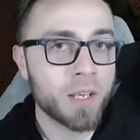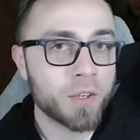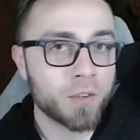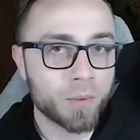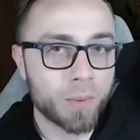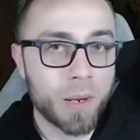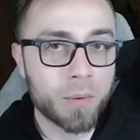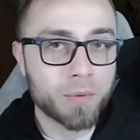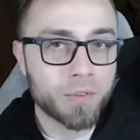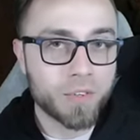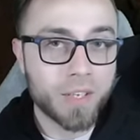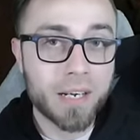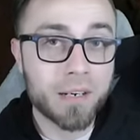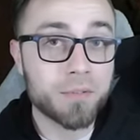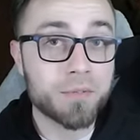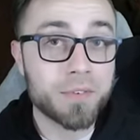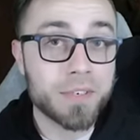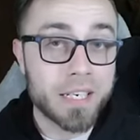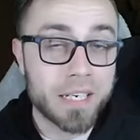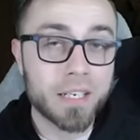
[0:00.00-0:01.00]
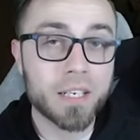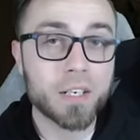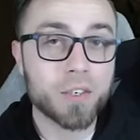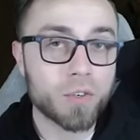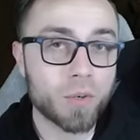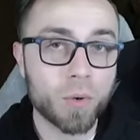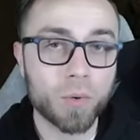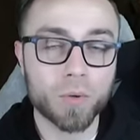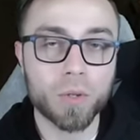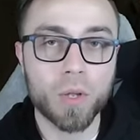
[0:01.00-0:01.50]
So outside of needing
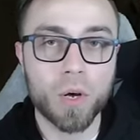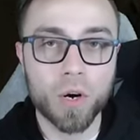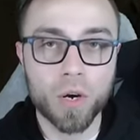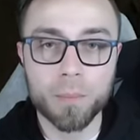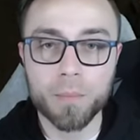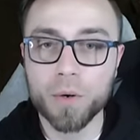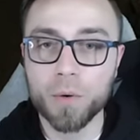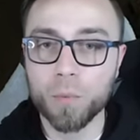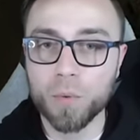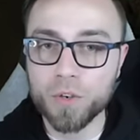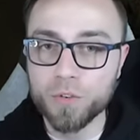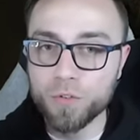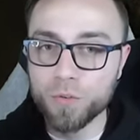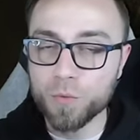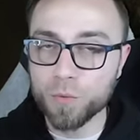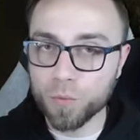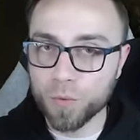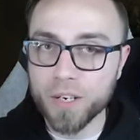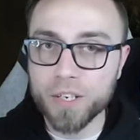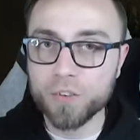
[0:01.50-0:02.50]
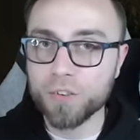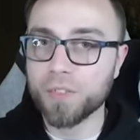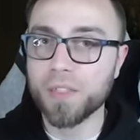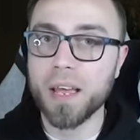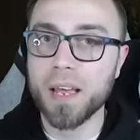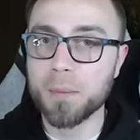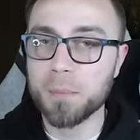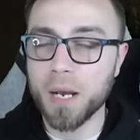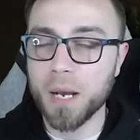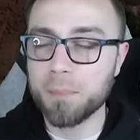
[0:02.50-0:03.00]
total armor, once you've reached
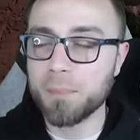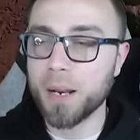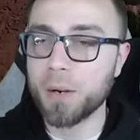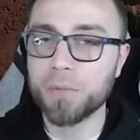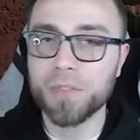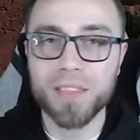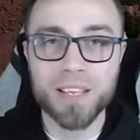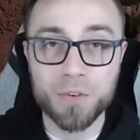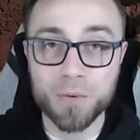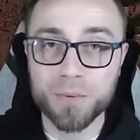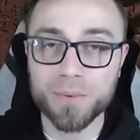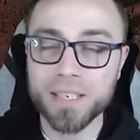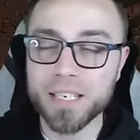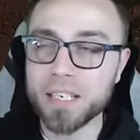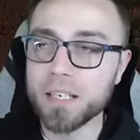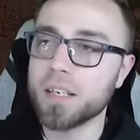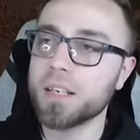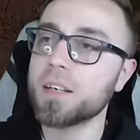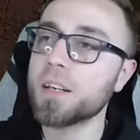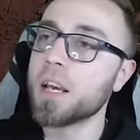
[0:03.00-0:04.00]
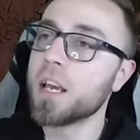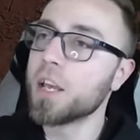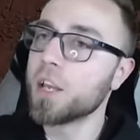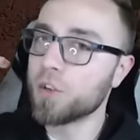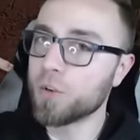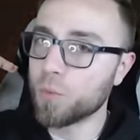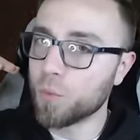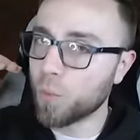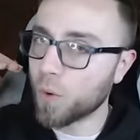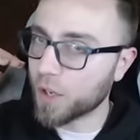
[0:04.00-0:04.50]
that amount that you need,
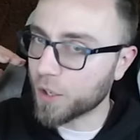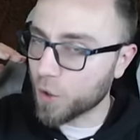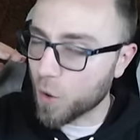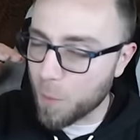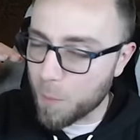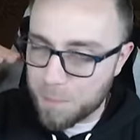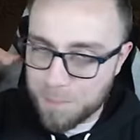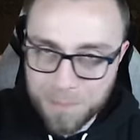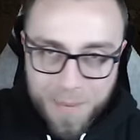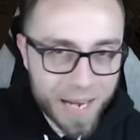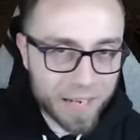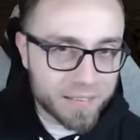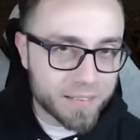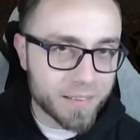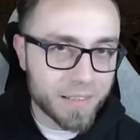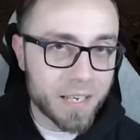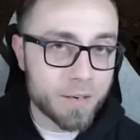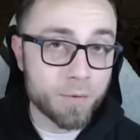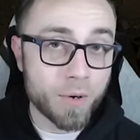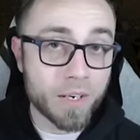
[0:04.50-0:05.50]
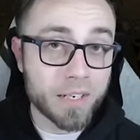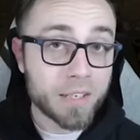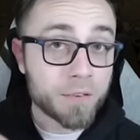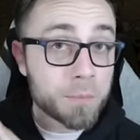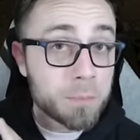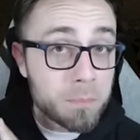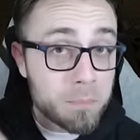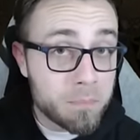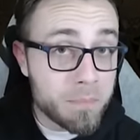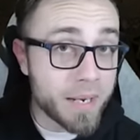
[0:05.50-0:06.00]
you want to go max life on
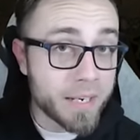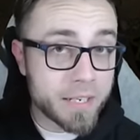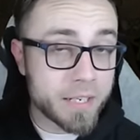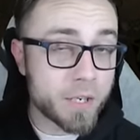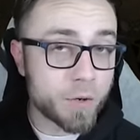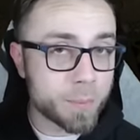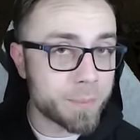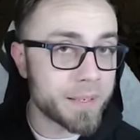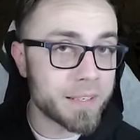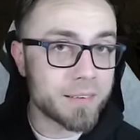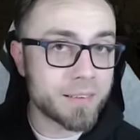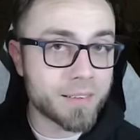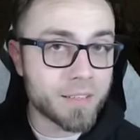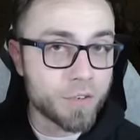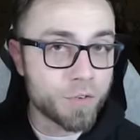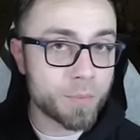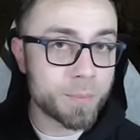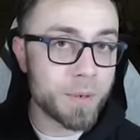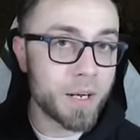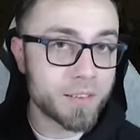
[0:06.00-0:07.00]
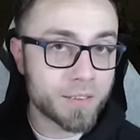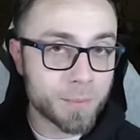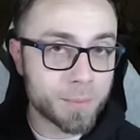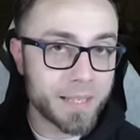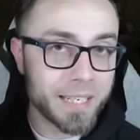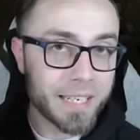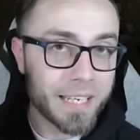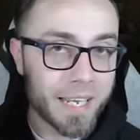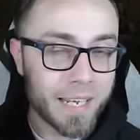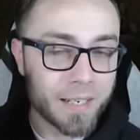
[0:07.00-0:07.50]
as many gear pieces as you
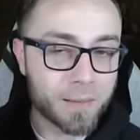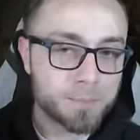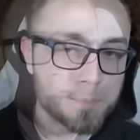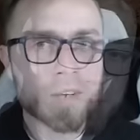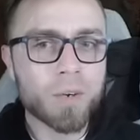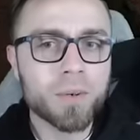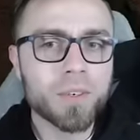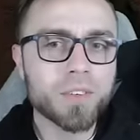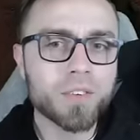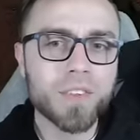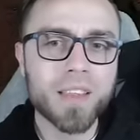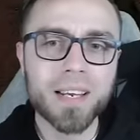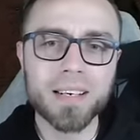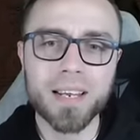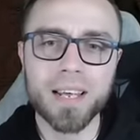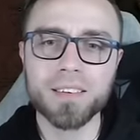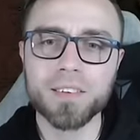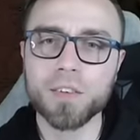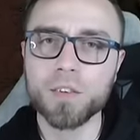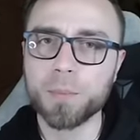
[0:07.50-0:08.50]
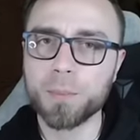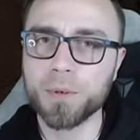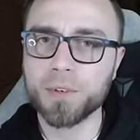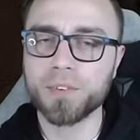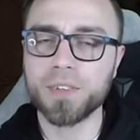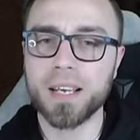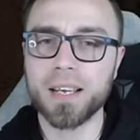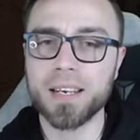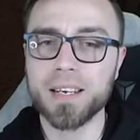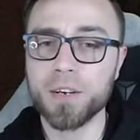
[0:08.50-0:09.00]
possibly can. I noticed that essence per
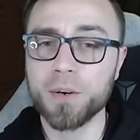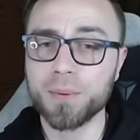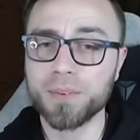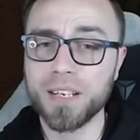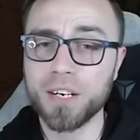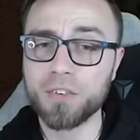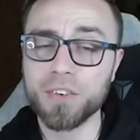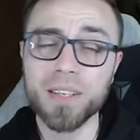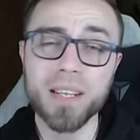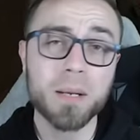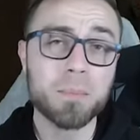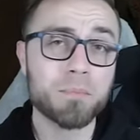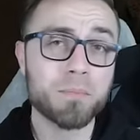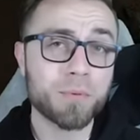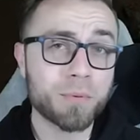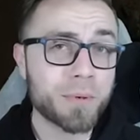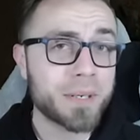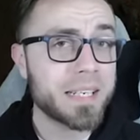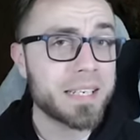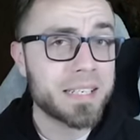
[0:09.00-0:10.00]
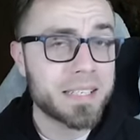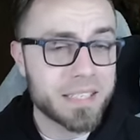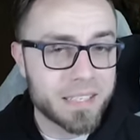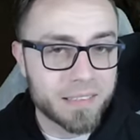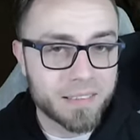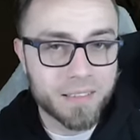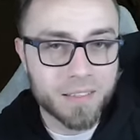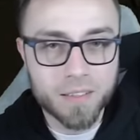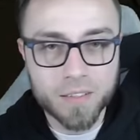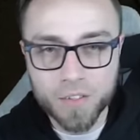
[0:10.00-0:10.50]
second here was actually like pretty
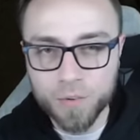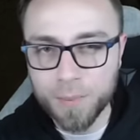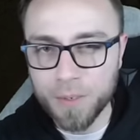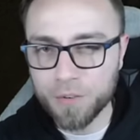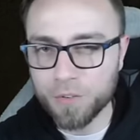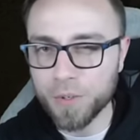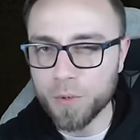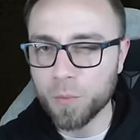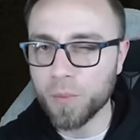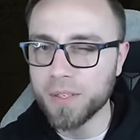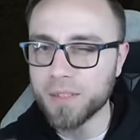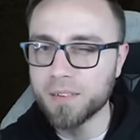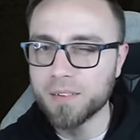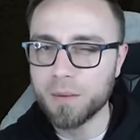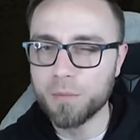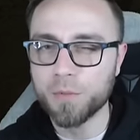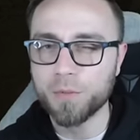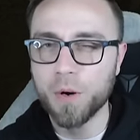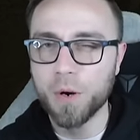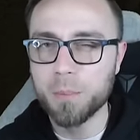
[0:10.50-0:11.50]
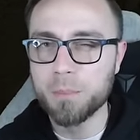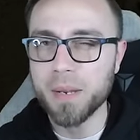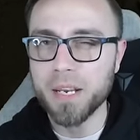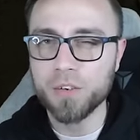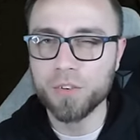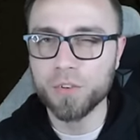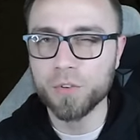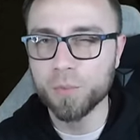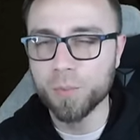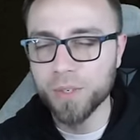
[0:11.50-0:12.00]
decent, especially when some of our
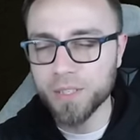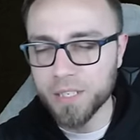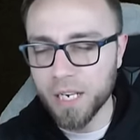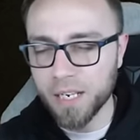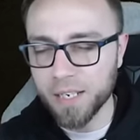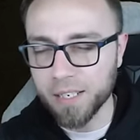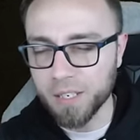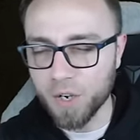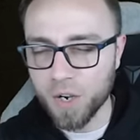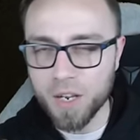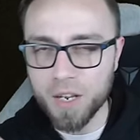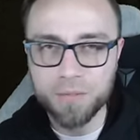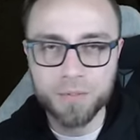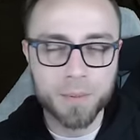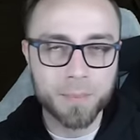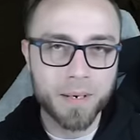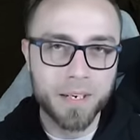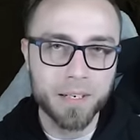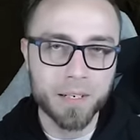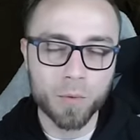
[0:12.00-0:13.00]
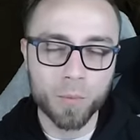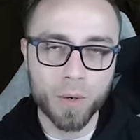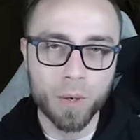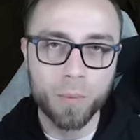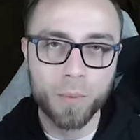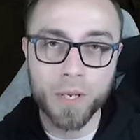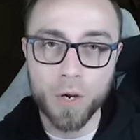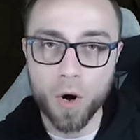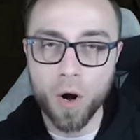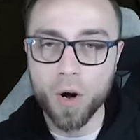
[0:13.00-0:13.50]
mages were dying off, depending where
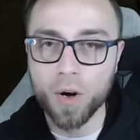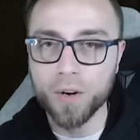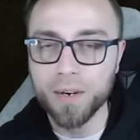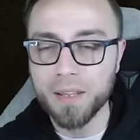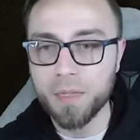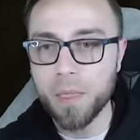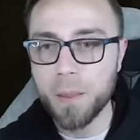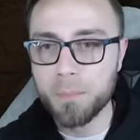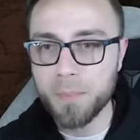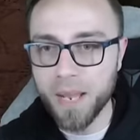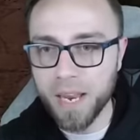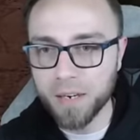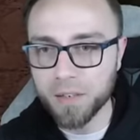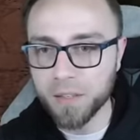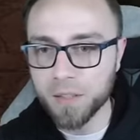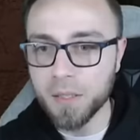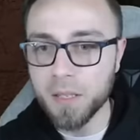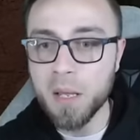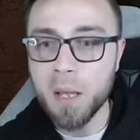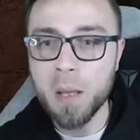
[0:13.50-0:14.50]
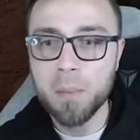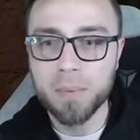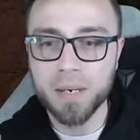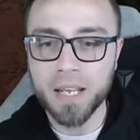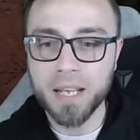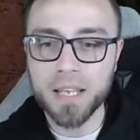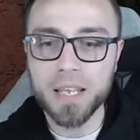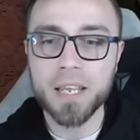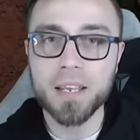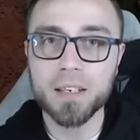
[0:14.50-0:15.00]
we are in the battle. But
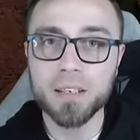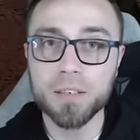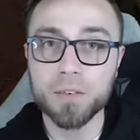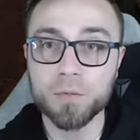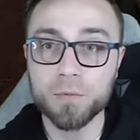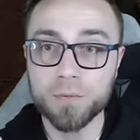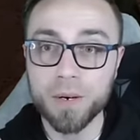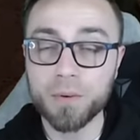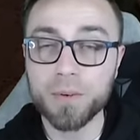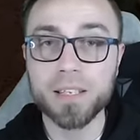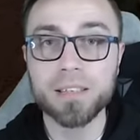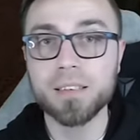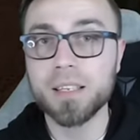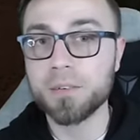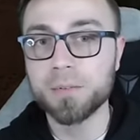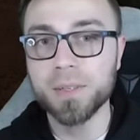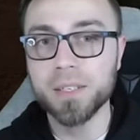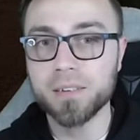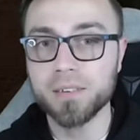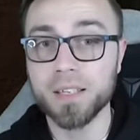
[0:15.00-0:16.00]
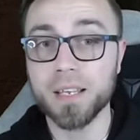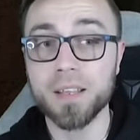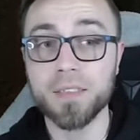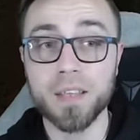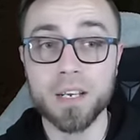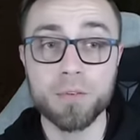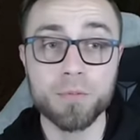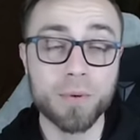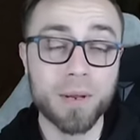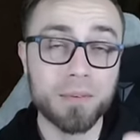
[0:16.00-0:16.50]
I can very safely say
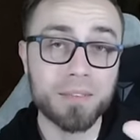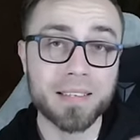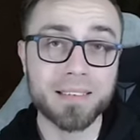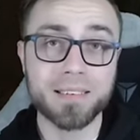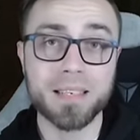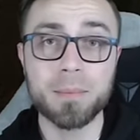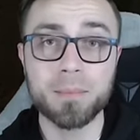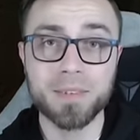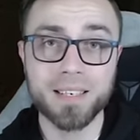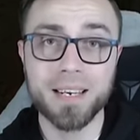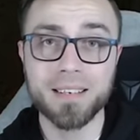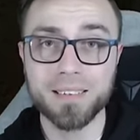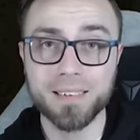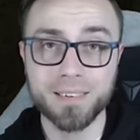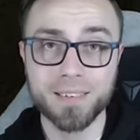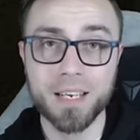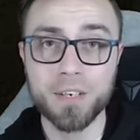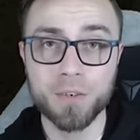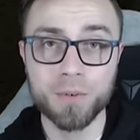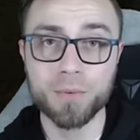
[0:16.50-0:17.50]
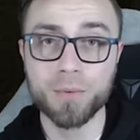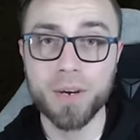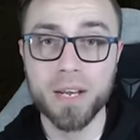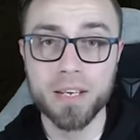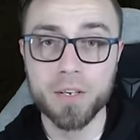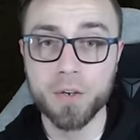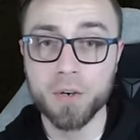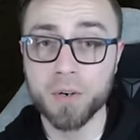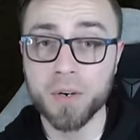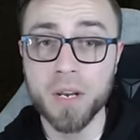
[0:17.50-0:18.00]
that if you have the same stats as I do
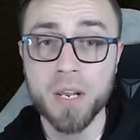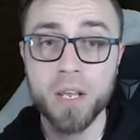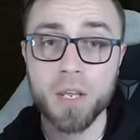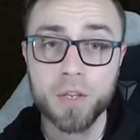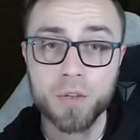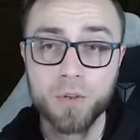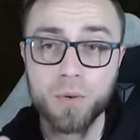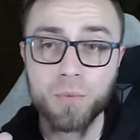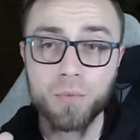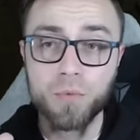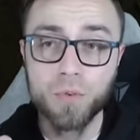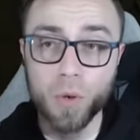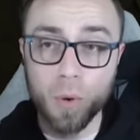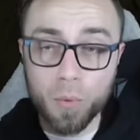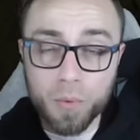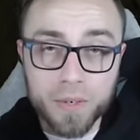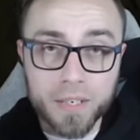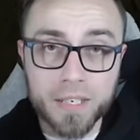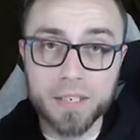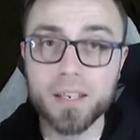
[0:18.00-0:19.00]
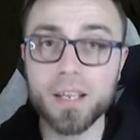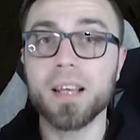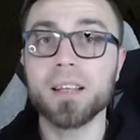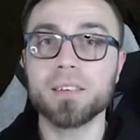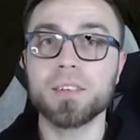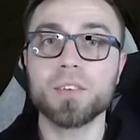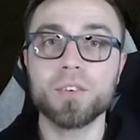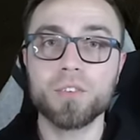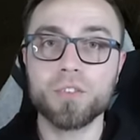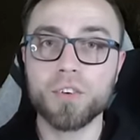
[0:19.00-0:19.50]
right here, you don't need
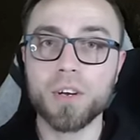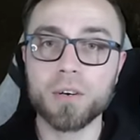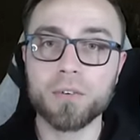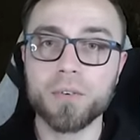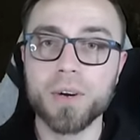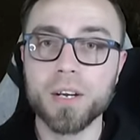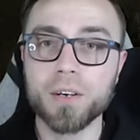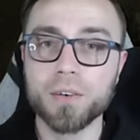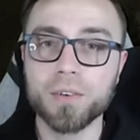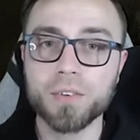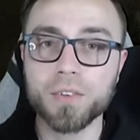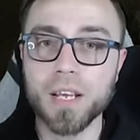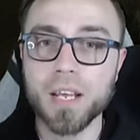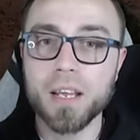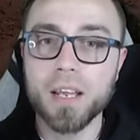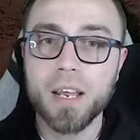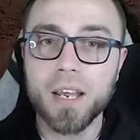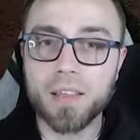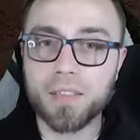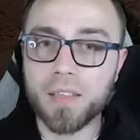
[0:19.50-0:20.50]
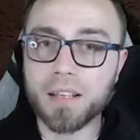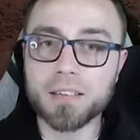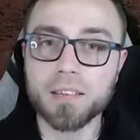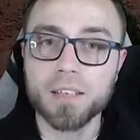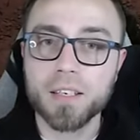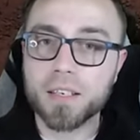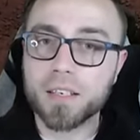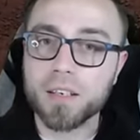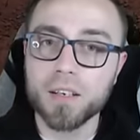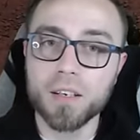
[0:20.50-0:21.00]
essence generators. And that's
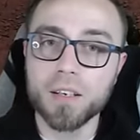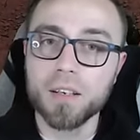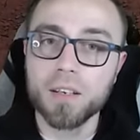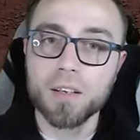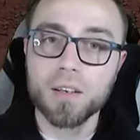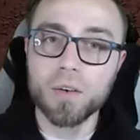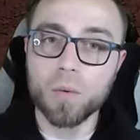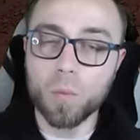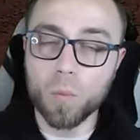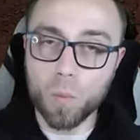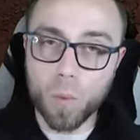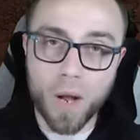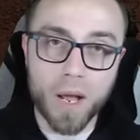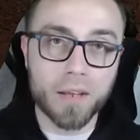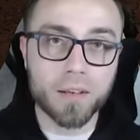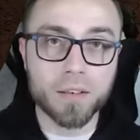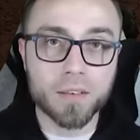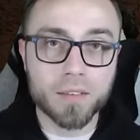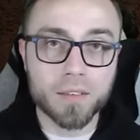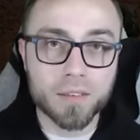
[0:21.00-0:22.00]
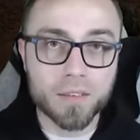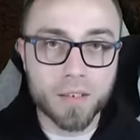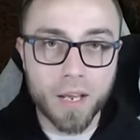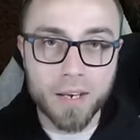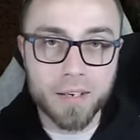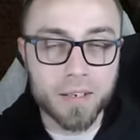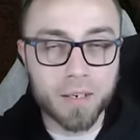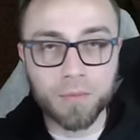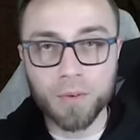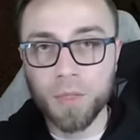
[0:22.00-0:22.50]
like wild.
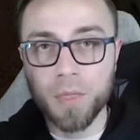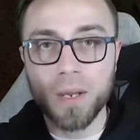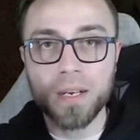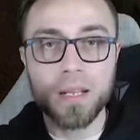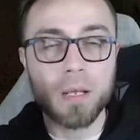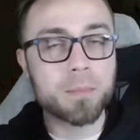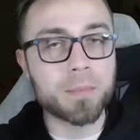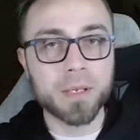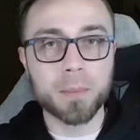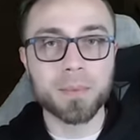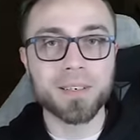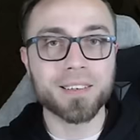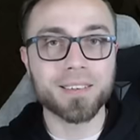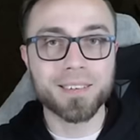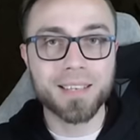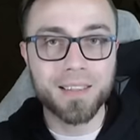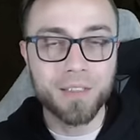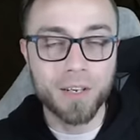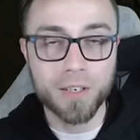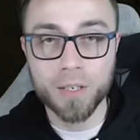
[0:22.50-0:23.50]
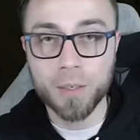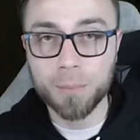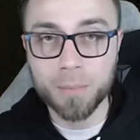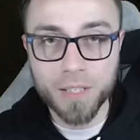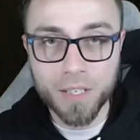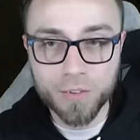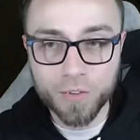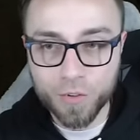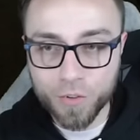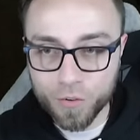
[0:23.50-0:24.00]
I never thought I'd be able to say that on a
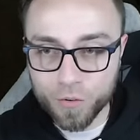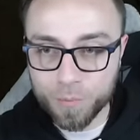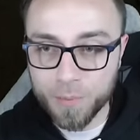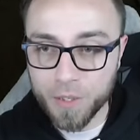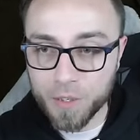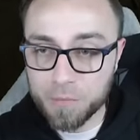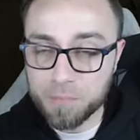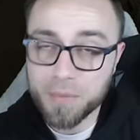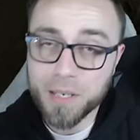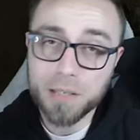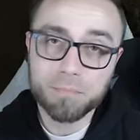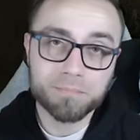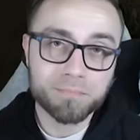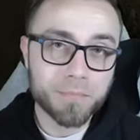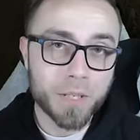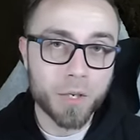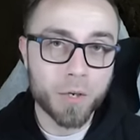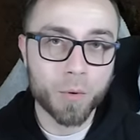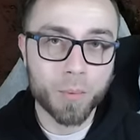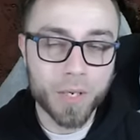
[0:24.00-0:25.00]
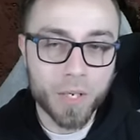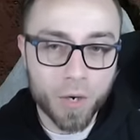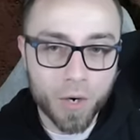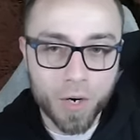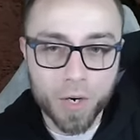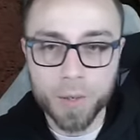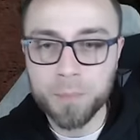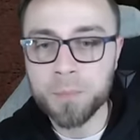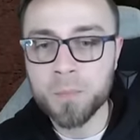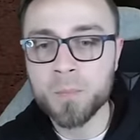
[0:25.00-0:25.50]
Blood Surge build, but here we
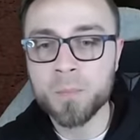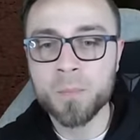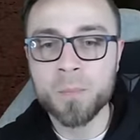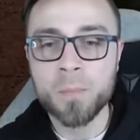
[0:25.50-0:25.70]
are.